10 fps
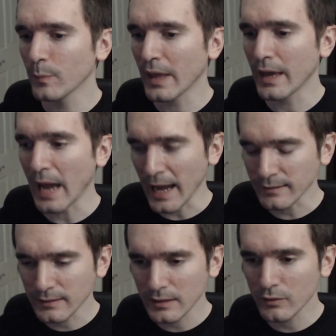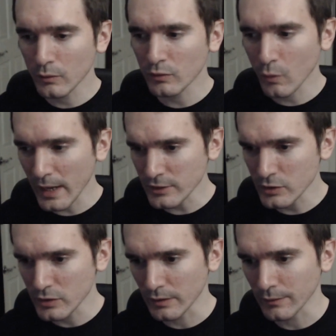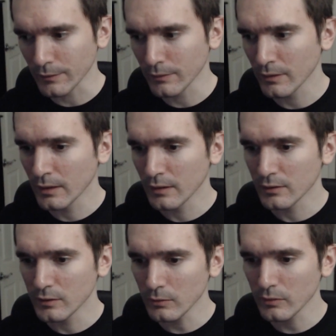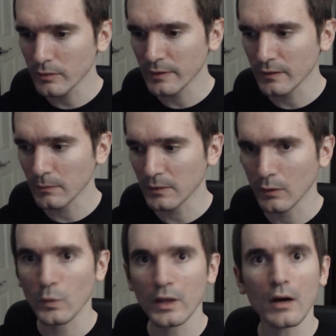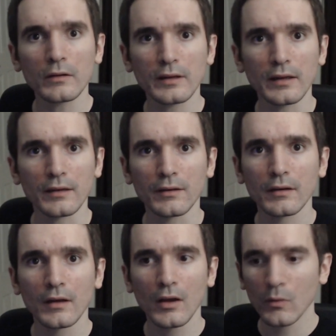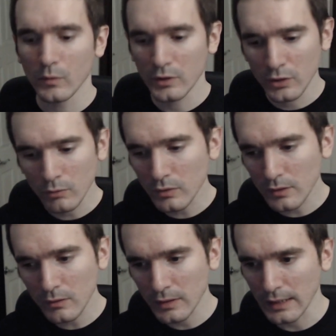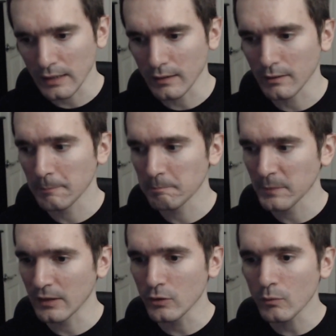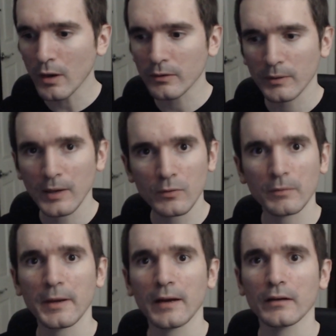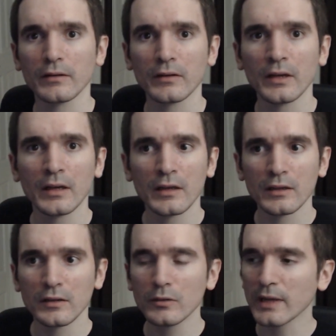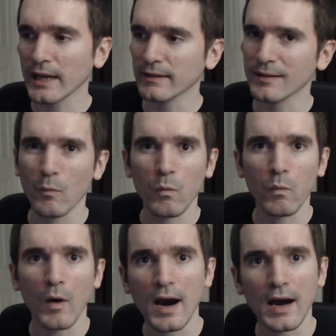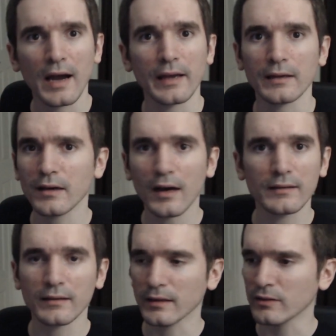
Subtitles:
Asking those questions used to be something we all did. When you were a little kid and you walked around with your parents, you would ask them why constantly.